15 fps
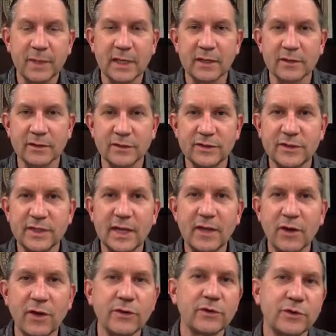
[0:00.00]
And say
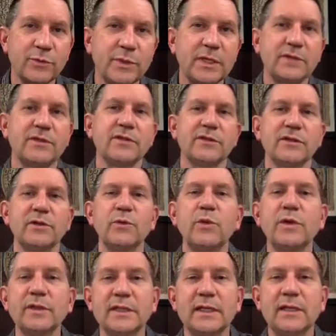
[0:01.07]
all those pieces. It
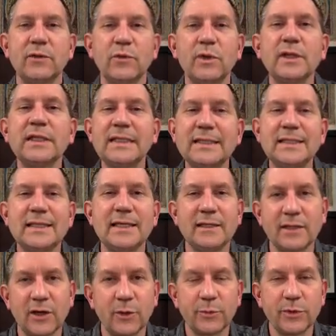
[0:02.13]
will
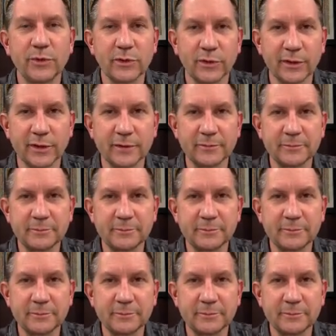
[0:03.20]
indeed help you learn it.